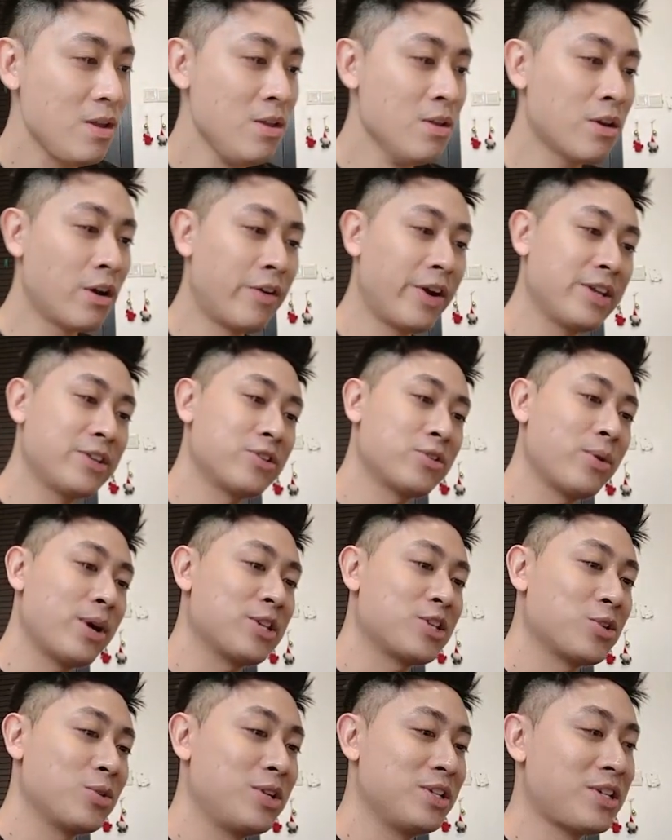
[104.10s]
Alright, so
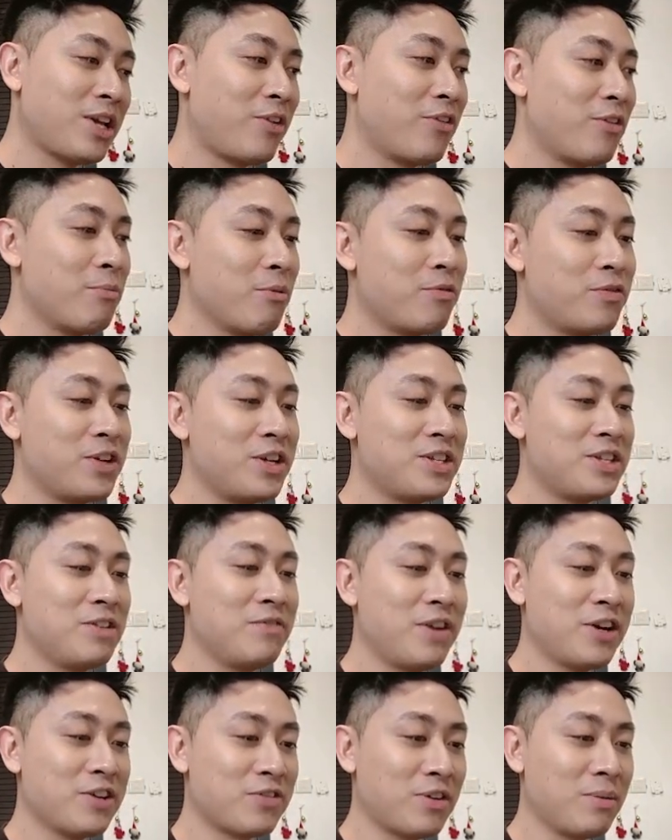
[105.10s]
as soon as I remove this
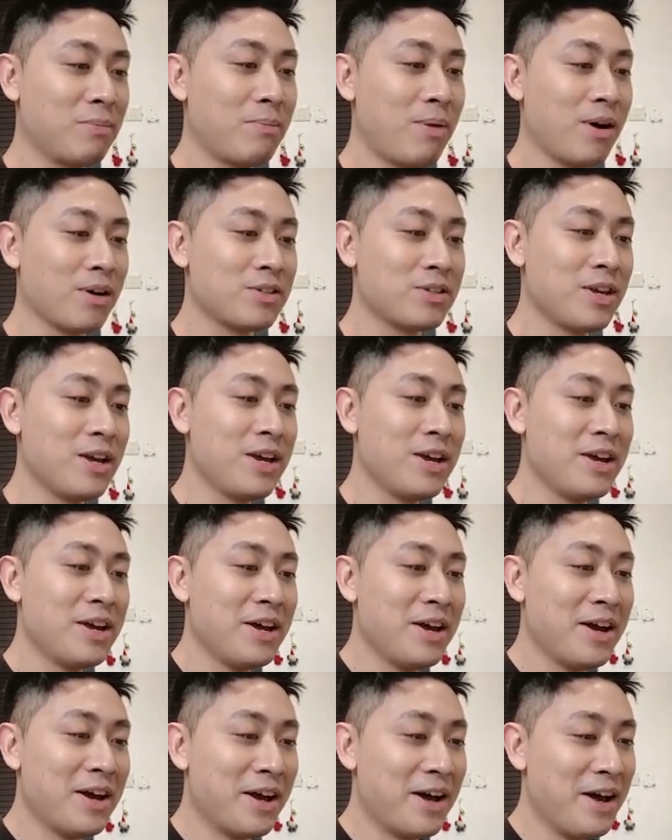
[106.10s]
device from the box,
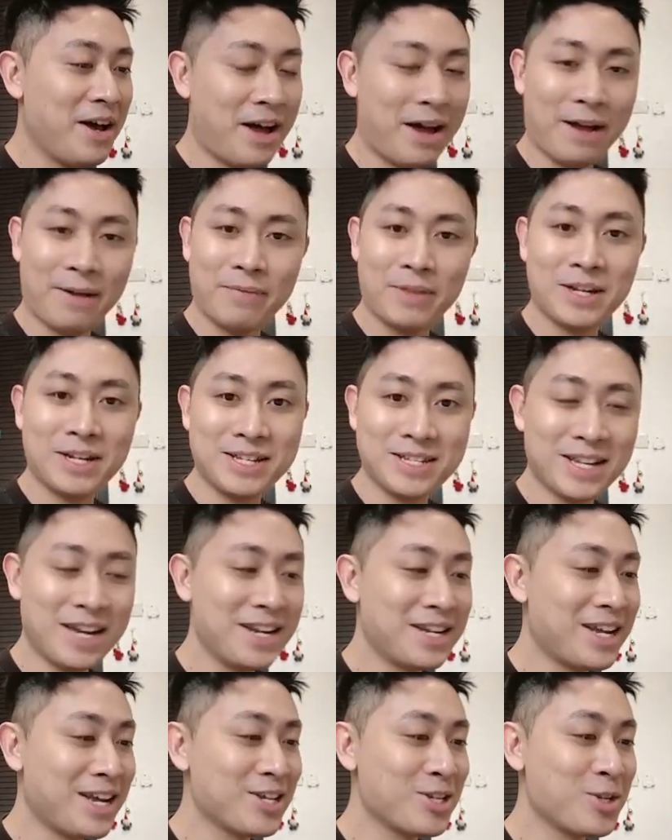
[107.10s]
the
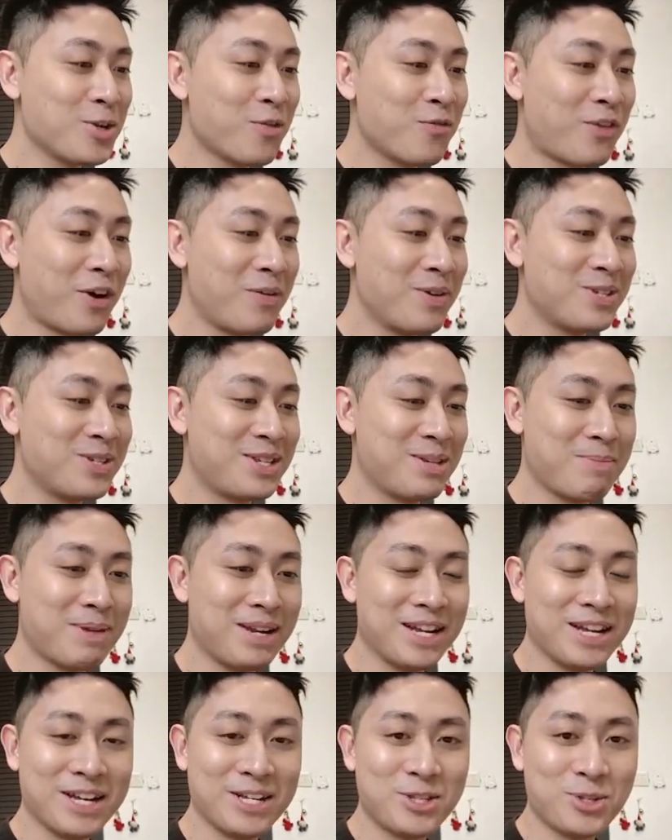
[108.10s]
design does look very
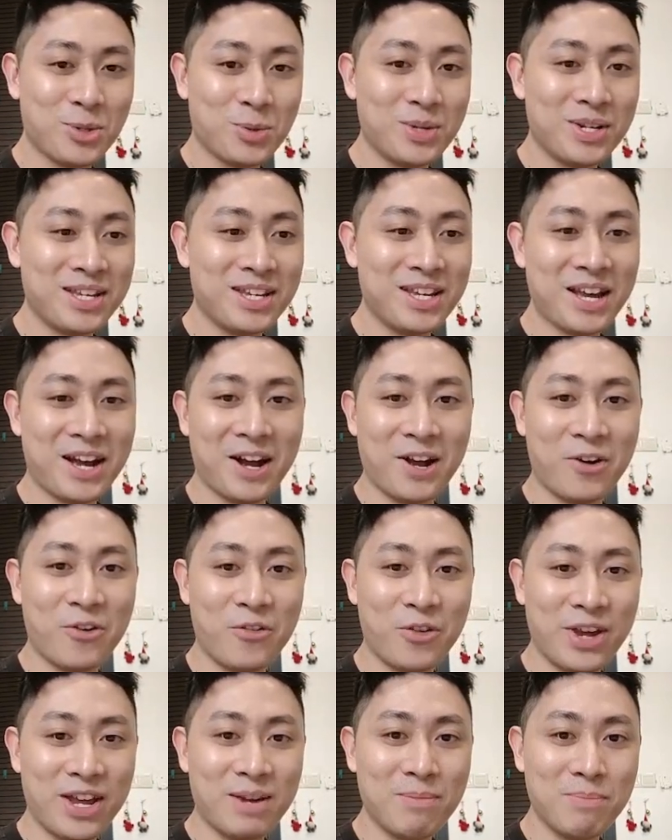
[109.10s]
similar to the
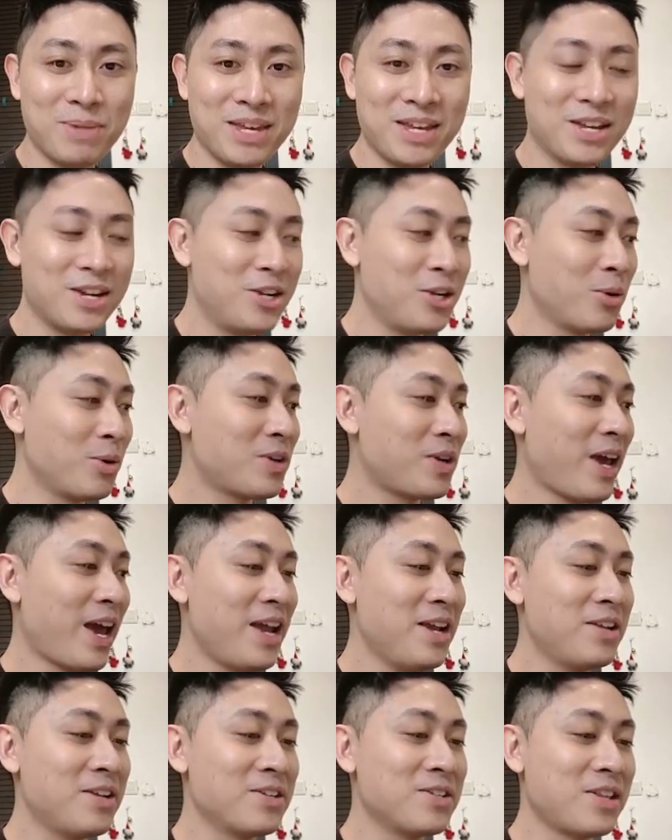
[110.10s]
Redmi Note
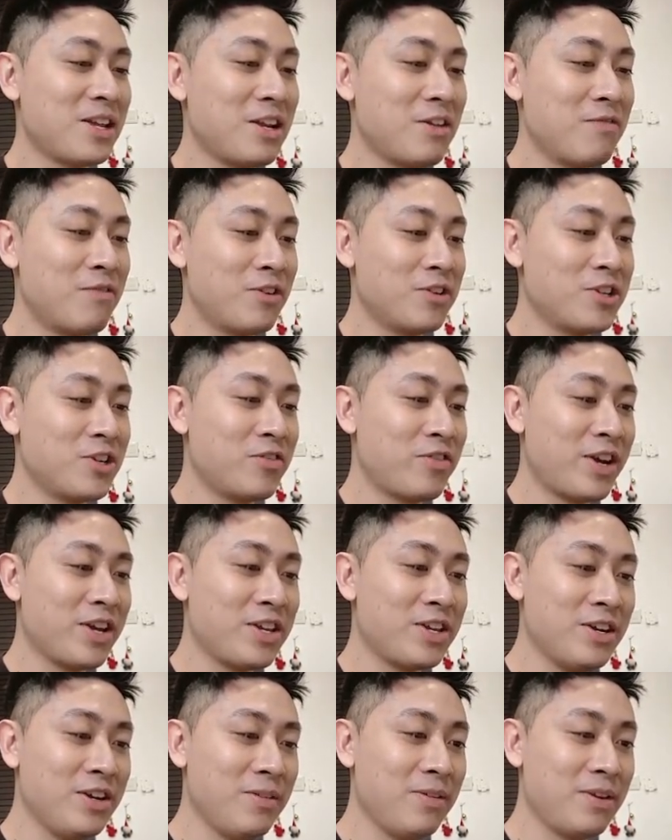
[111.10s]
10, the standard version
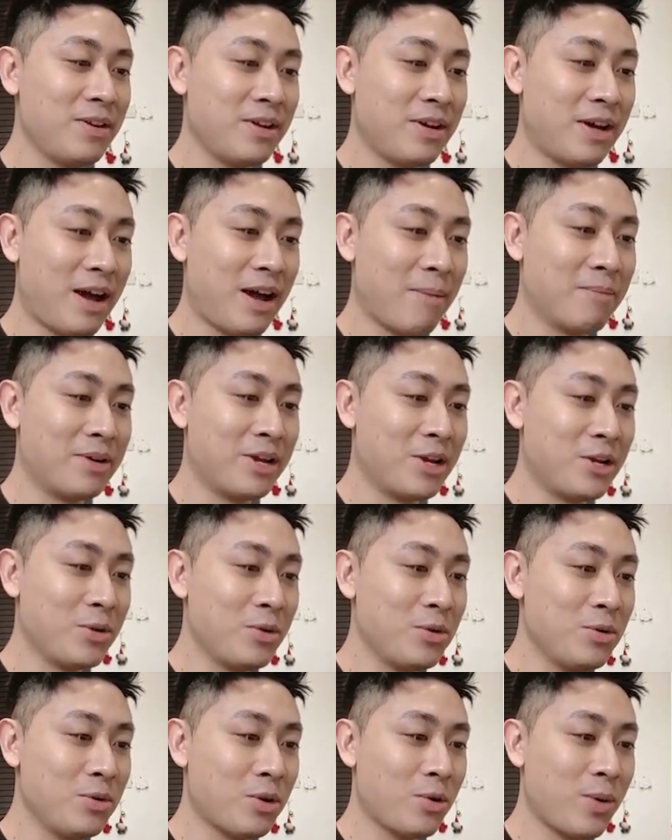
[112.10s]
right here. They
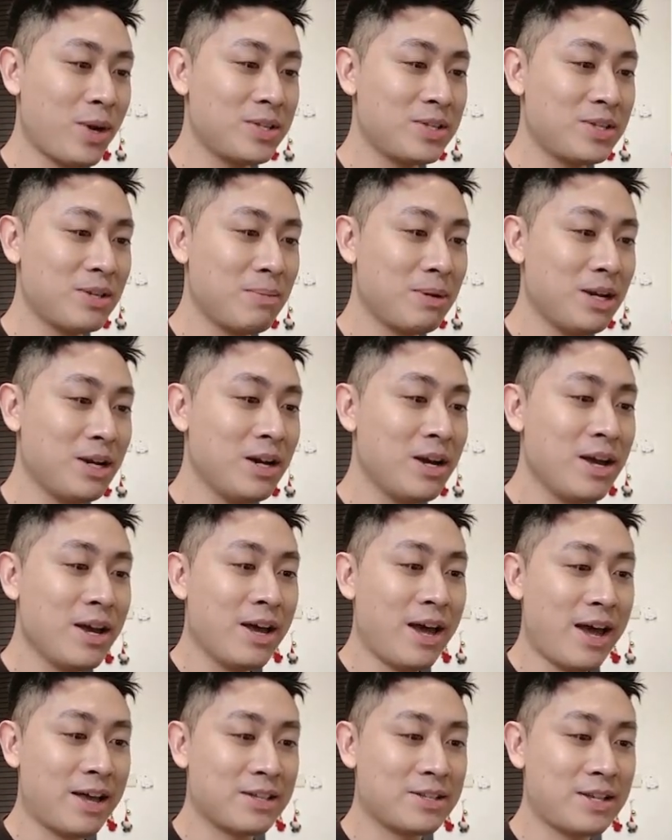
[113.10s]
do look quite similar,
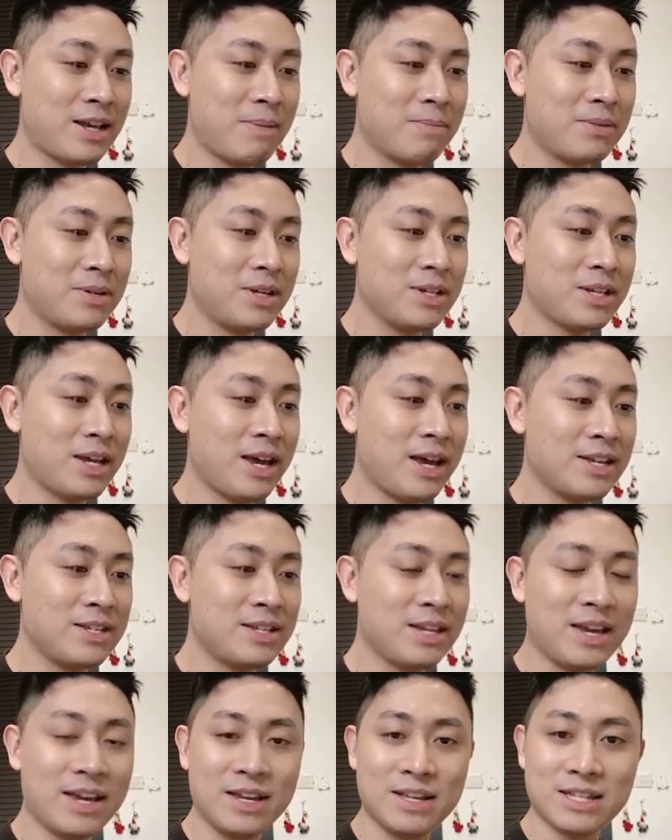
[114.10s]
except this
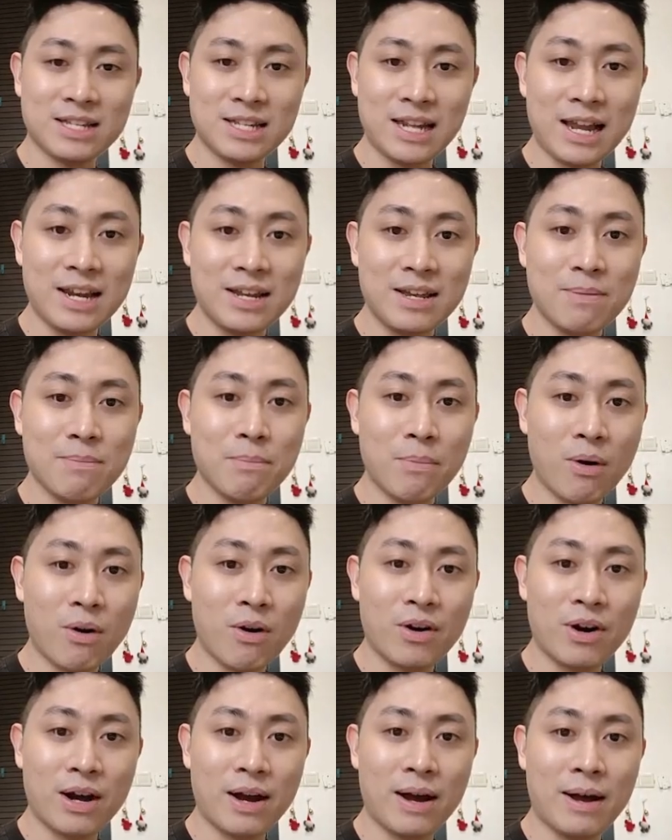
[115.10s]
has a slightly
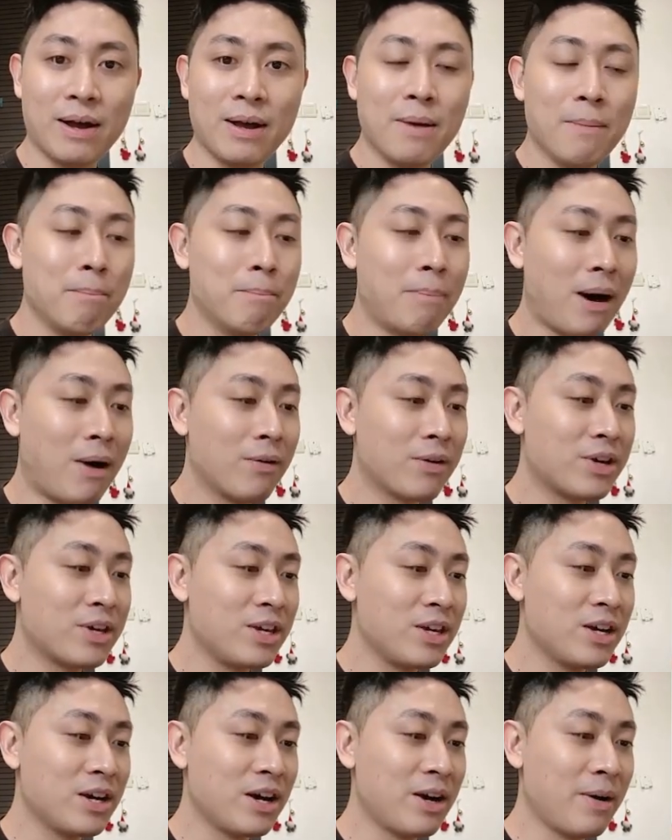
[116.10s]
more
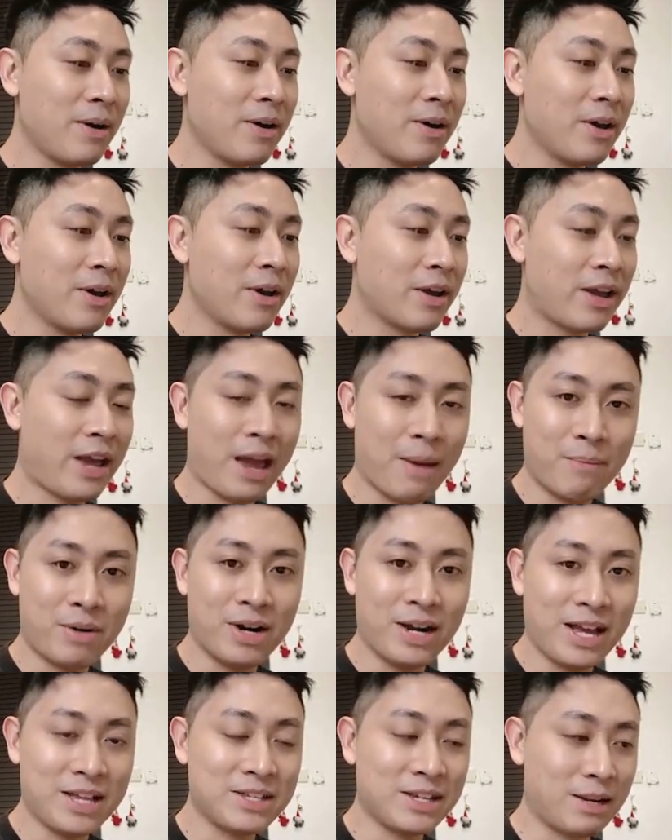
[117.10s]
bulkier
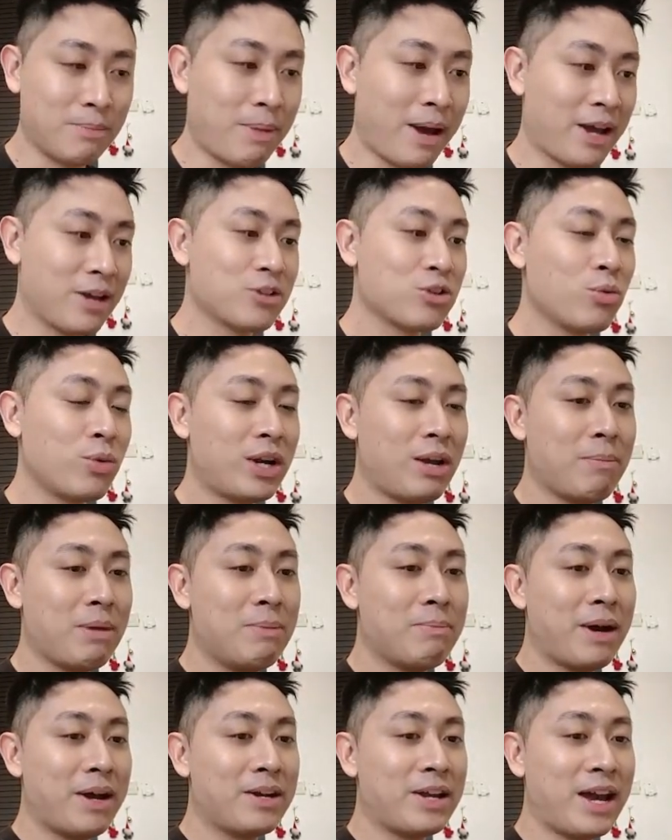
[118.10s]
camera lens at the back. So what I
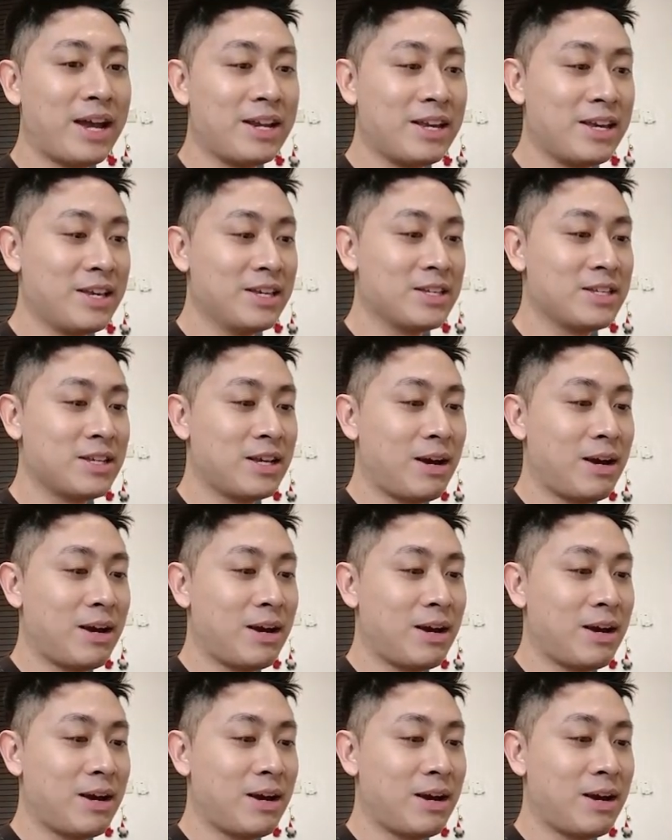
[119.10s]
mean by that is